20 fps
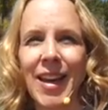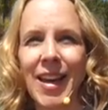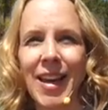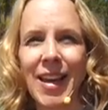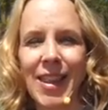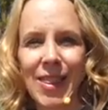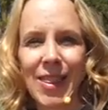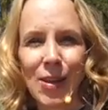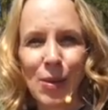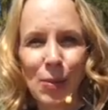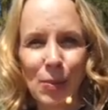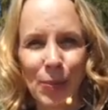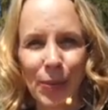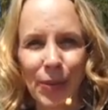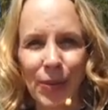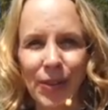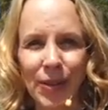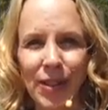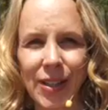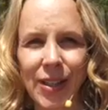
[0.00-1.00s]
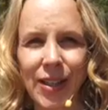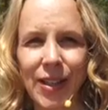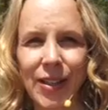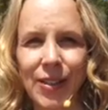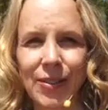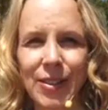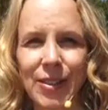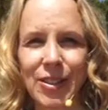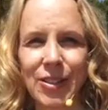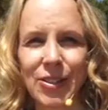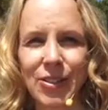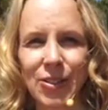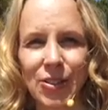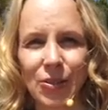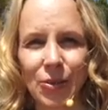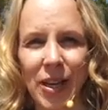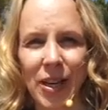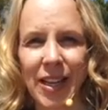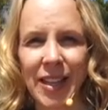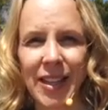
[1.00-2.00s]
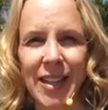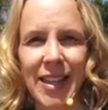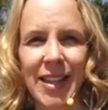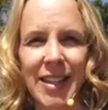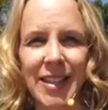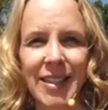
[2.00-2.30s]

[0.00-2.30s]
In their book, Original Strength,